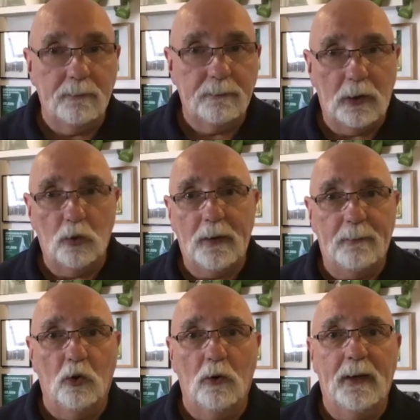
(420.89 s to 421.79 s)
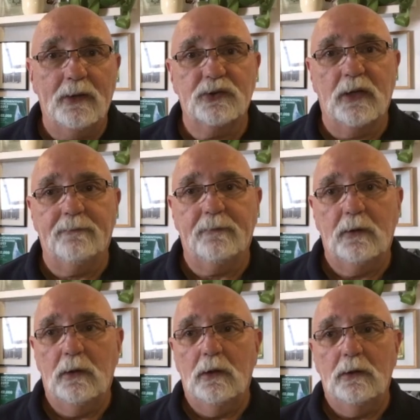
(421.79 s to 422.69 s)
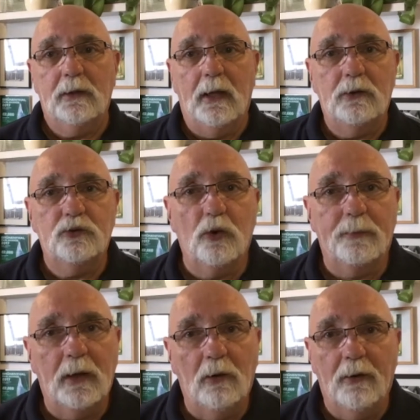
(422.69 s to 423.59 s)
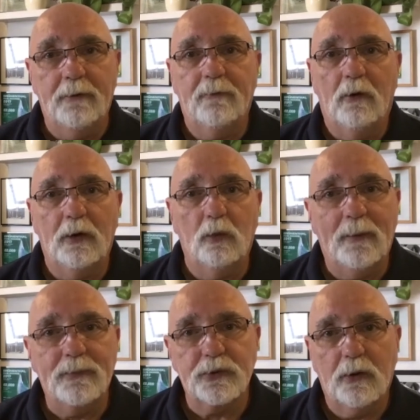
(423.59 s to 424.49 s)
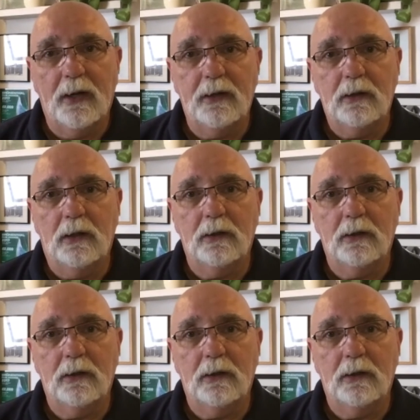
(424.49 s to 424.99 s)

a little bit more about stuff, then drop me a line via the website,